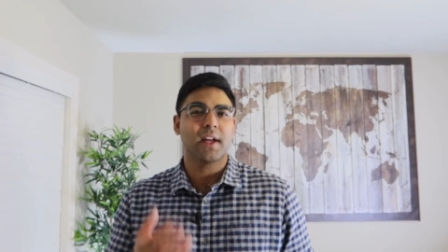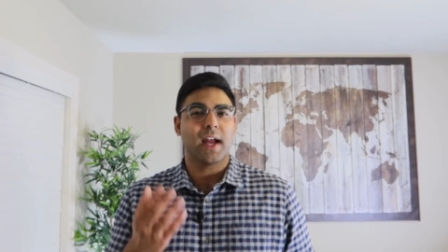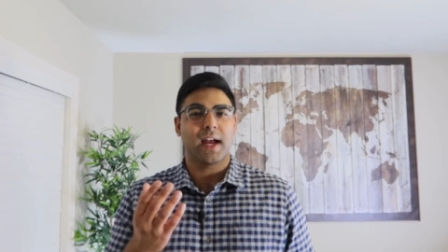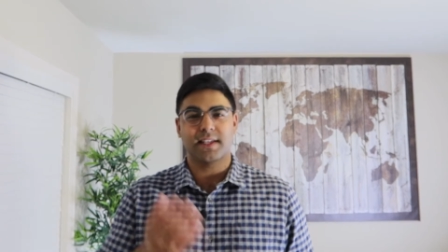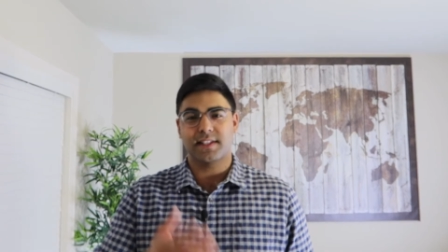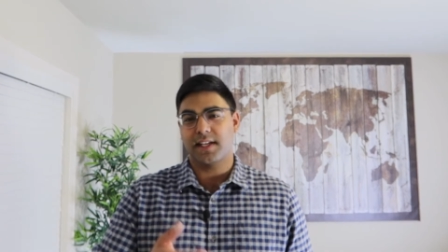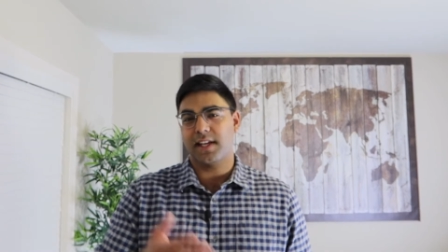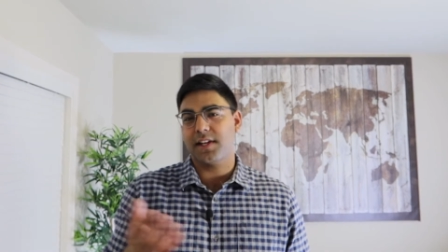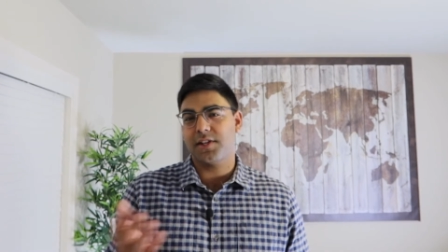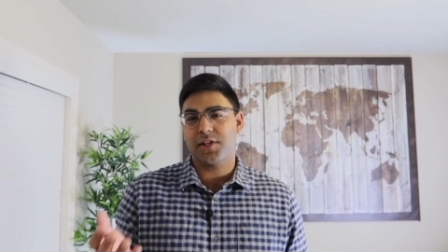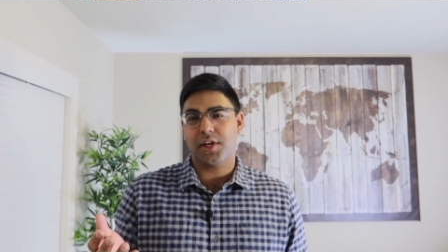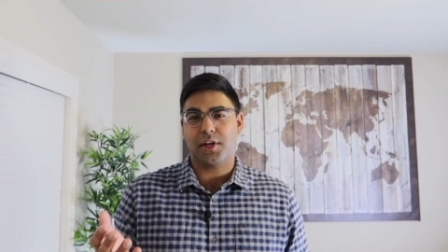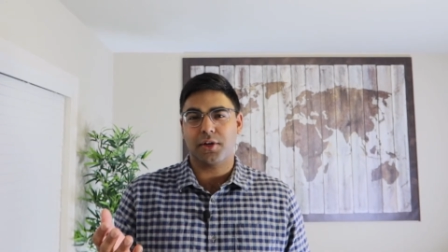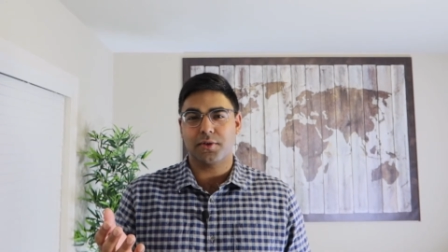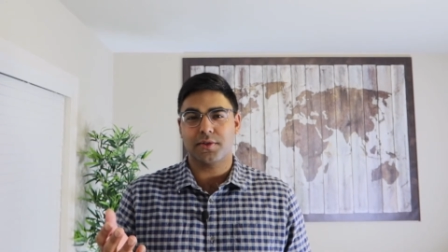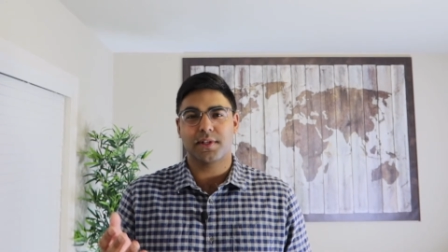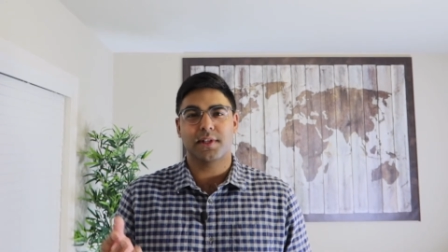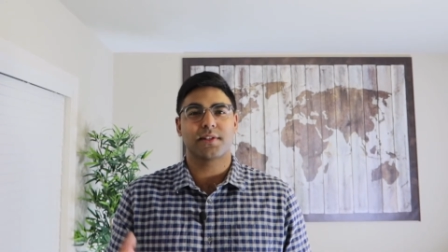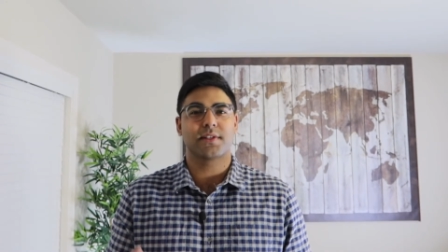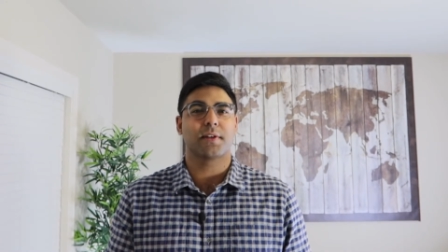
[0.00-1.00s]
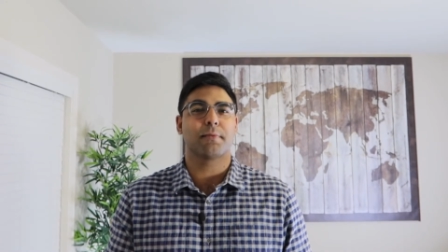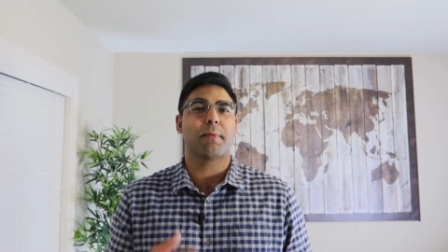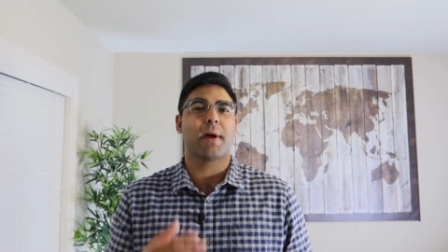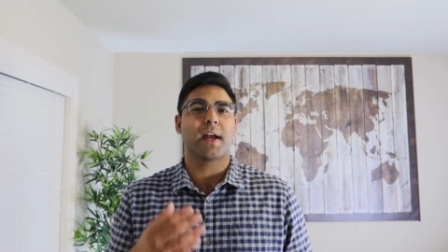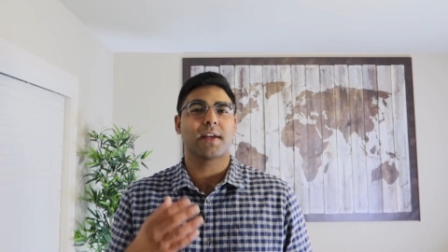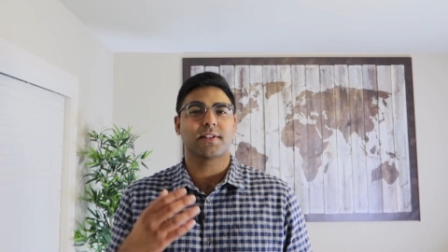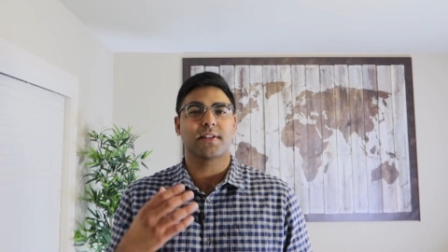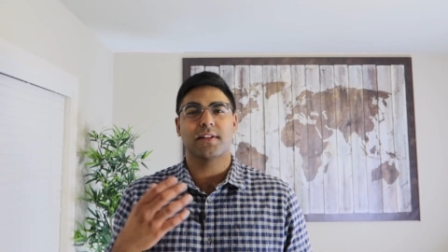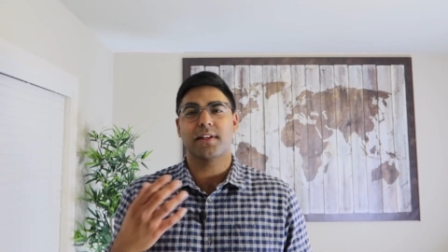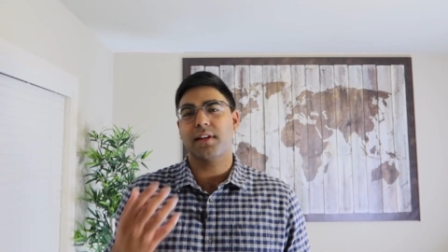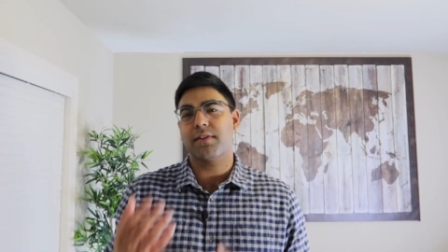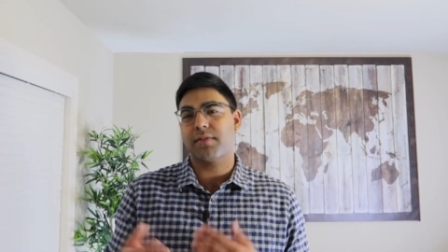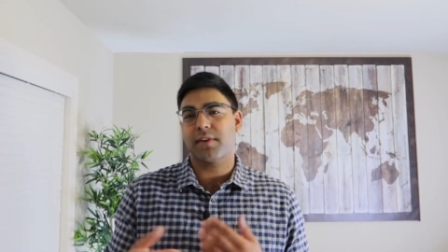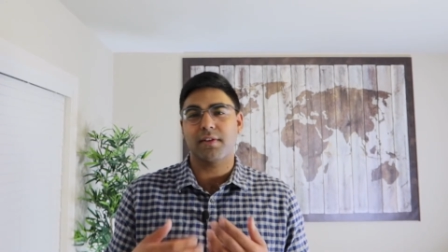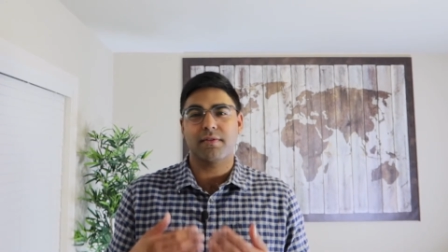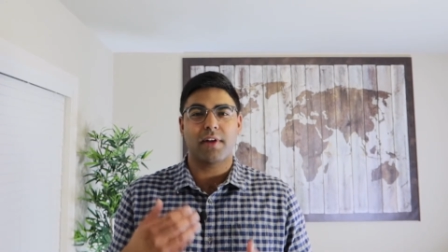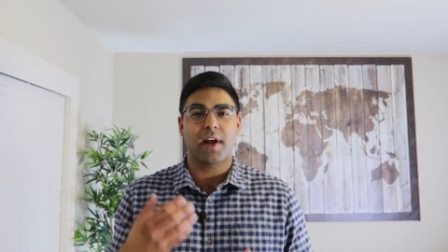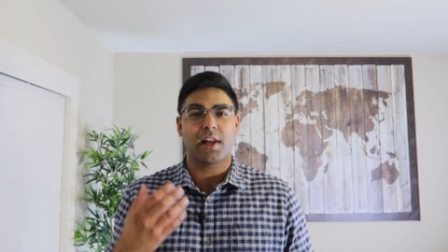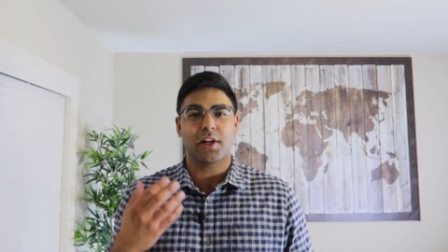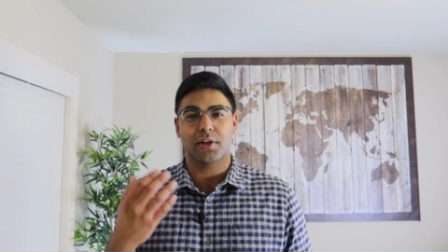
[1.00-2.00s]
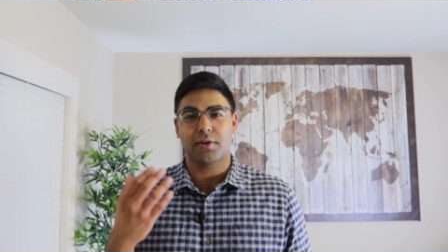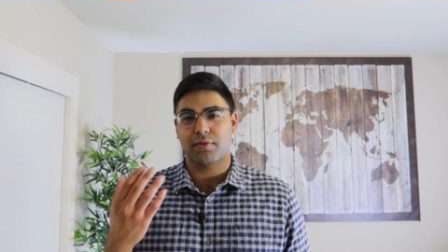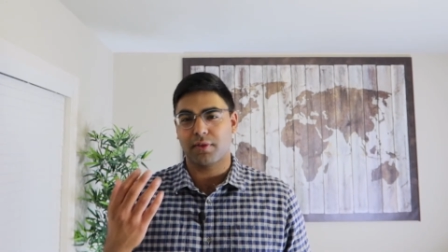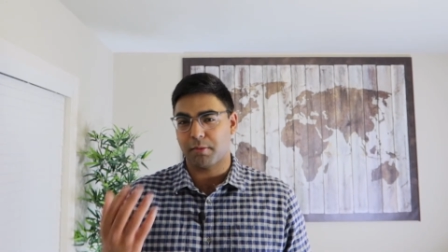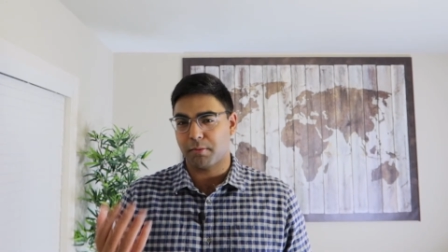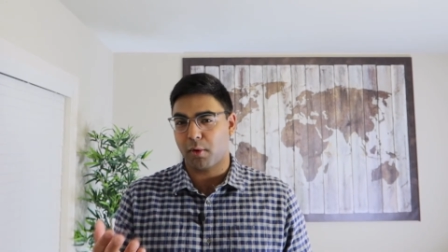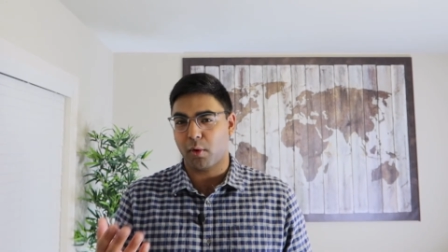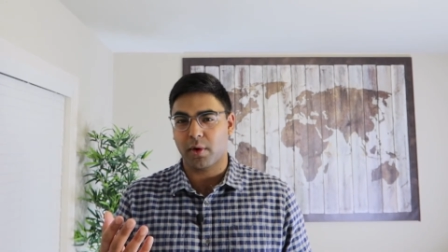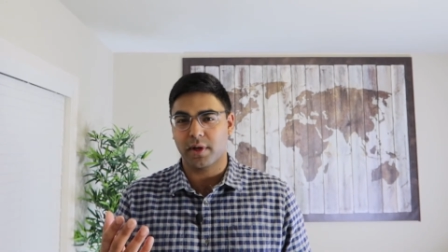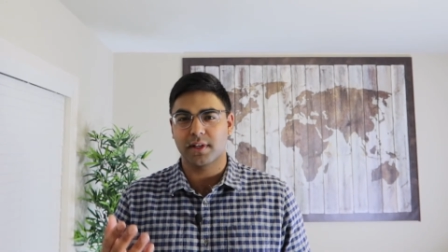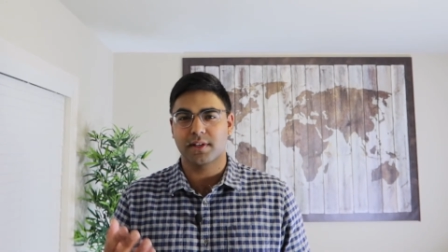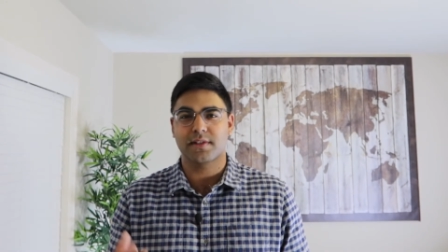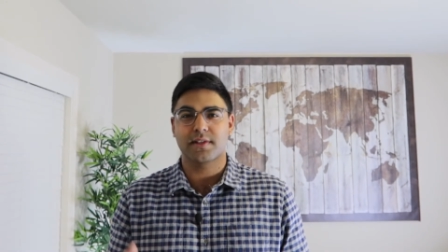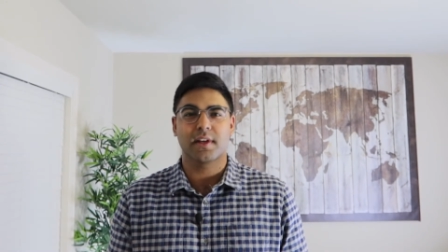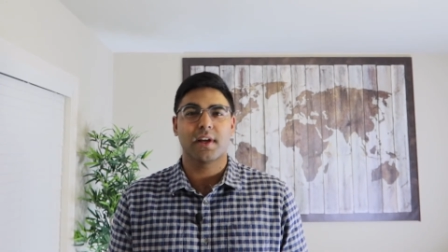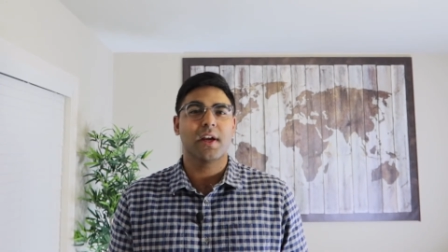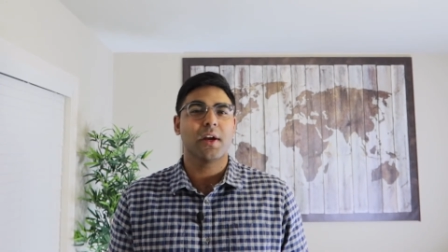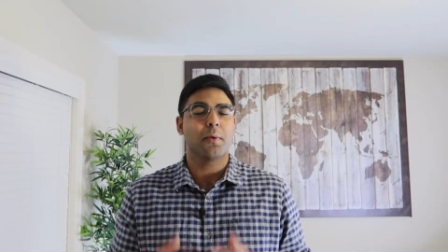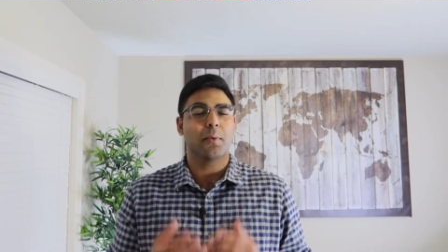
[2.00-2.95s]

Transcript: as each ecosystem has a different value for points,